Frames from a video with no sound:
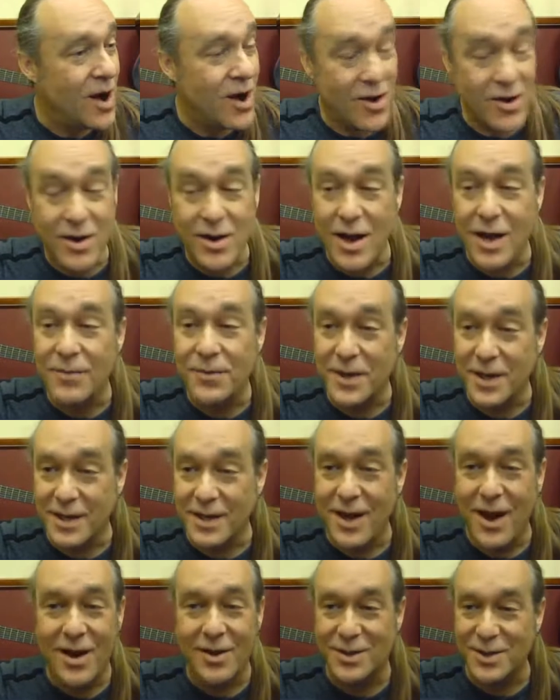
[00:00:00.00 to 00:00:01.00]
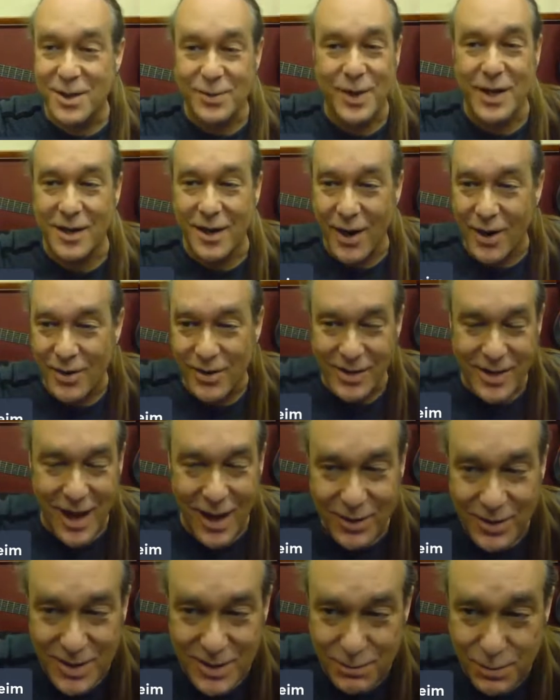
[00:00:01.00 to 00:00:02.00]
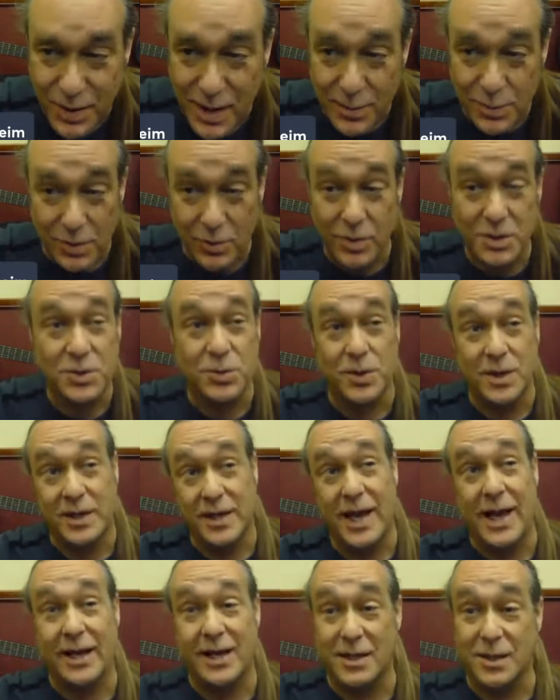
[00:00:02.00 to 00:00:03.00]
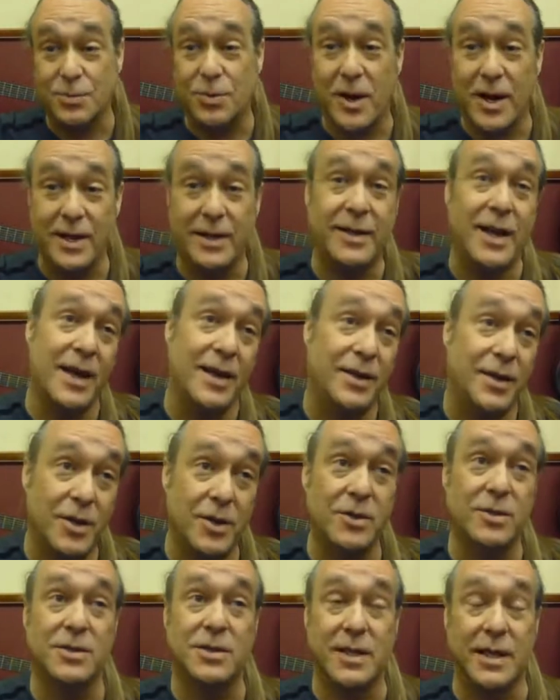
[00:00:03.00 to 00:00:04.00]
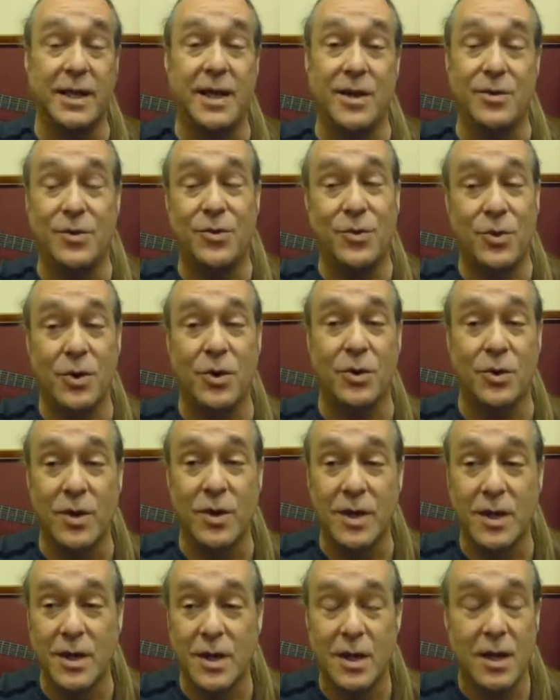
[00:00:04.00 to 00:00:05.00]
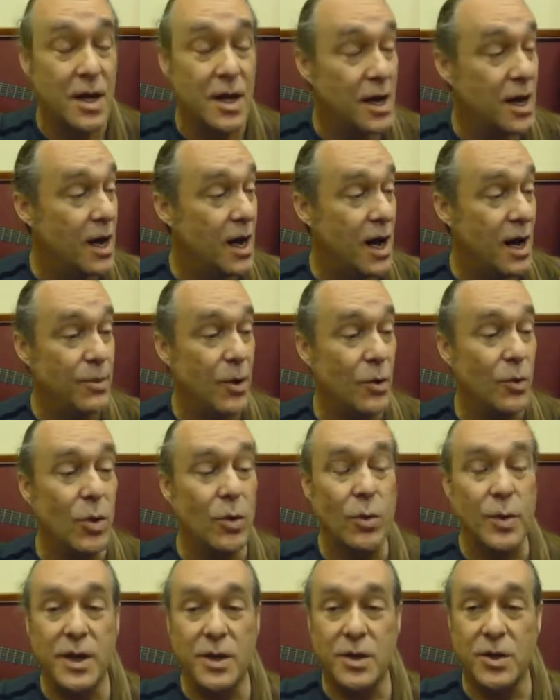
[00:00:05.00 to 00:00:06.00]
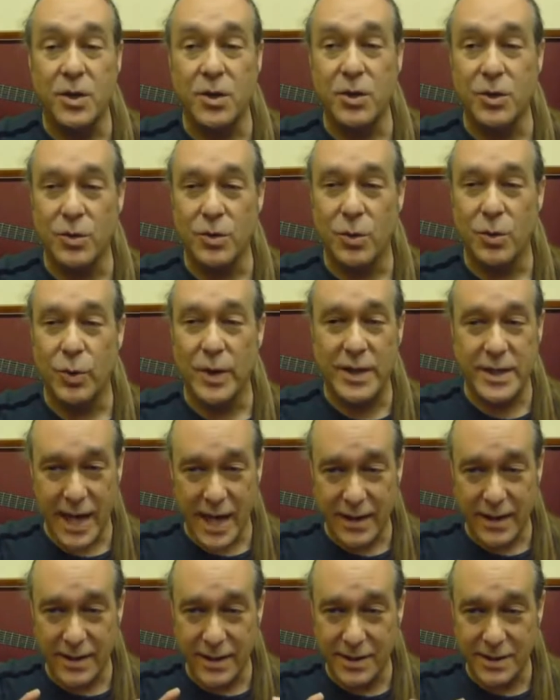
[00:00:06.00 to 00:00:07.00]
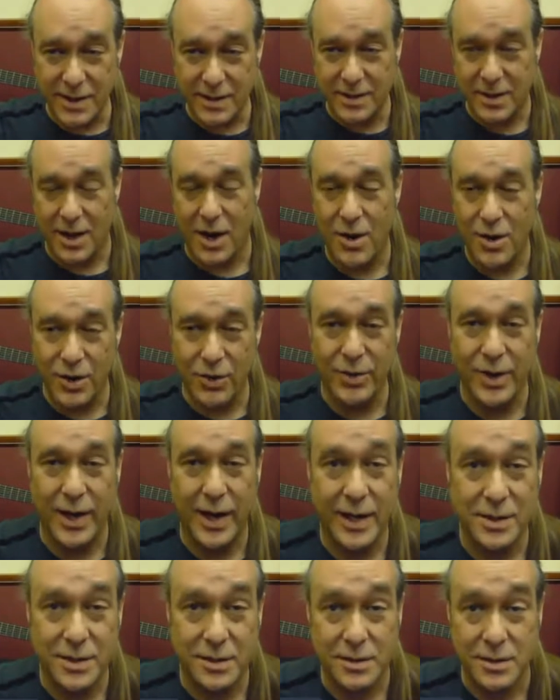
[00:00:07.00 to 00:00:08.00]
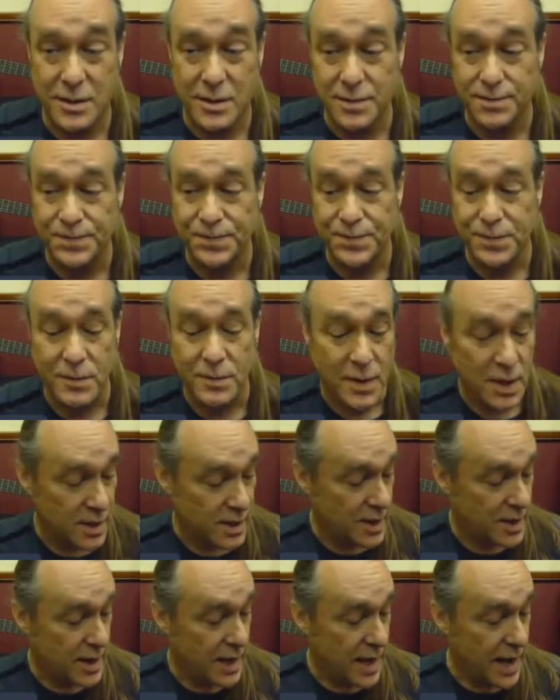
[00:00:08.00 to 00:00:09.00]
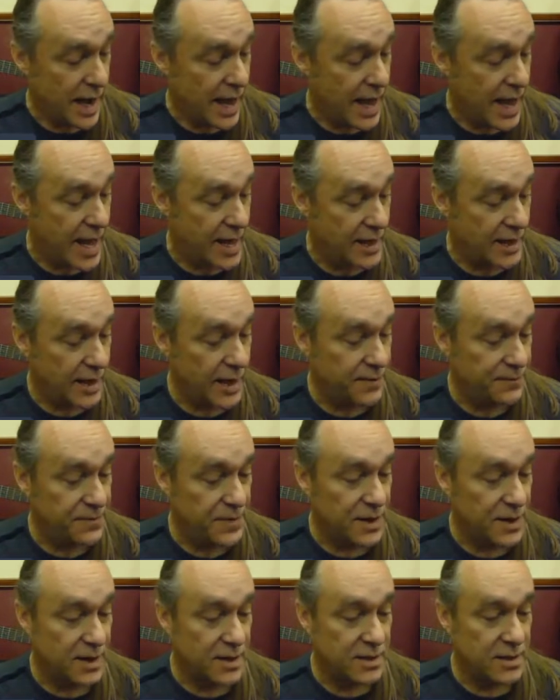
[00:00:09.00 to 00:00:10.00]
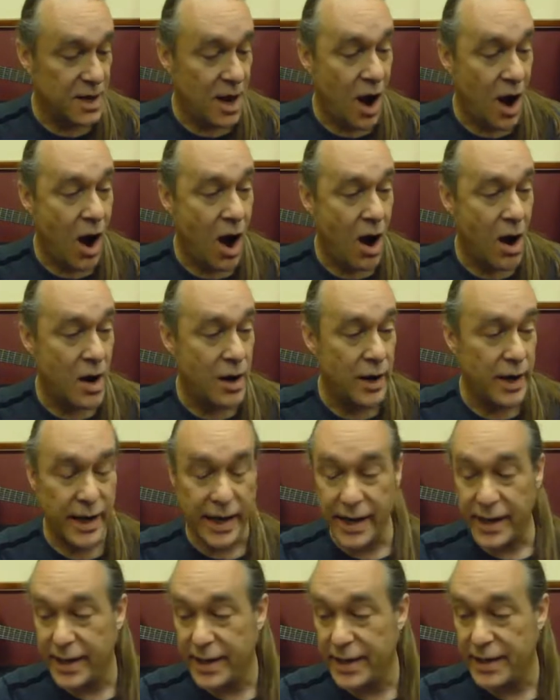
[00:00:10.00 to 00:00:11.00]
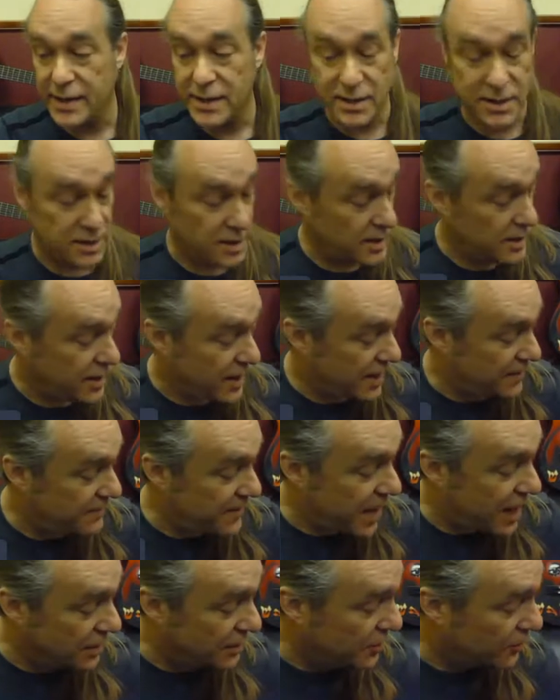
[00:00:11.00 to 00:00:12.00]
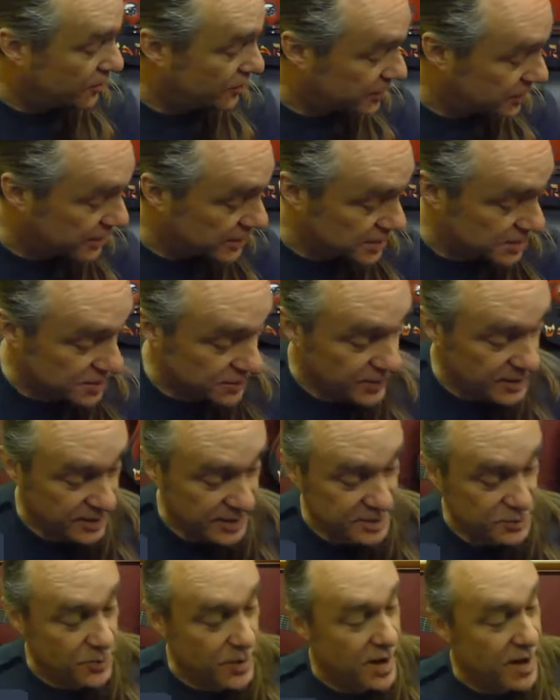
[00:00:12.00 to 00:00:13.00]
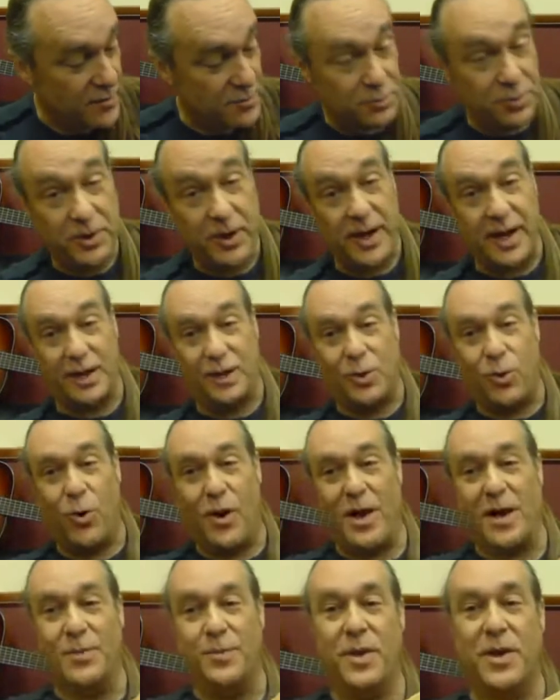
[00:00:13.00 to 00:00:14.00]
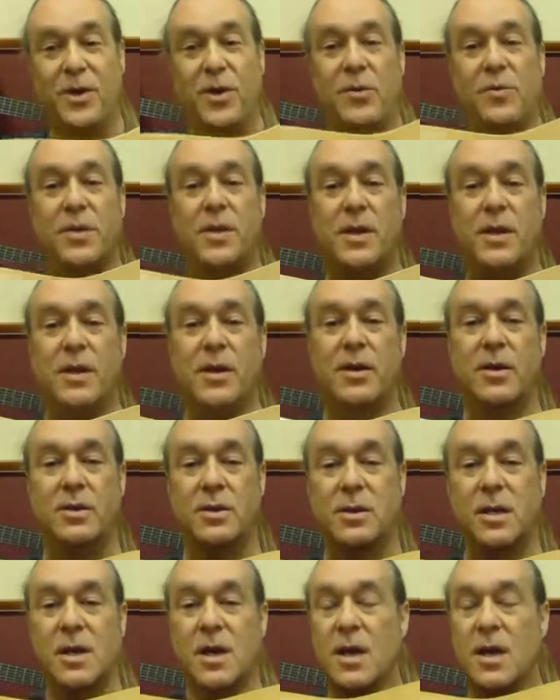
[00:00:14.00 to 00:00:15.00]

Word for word: are enough guitars to meet one hundred thousand people, which would take us probably ten years to get through. Uh, but what we do, we take these guitar donations. Mm-hmm. And if the guitar is a valuable instrument, this one I've played quite a bit over the years,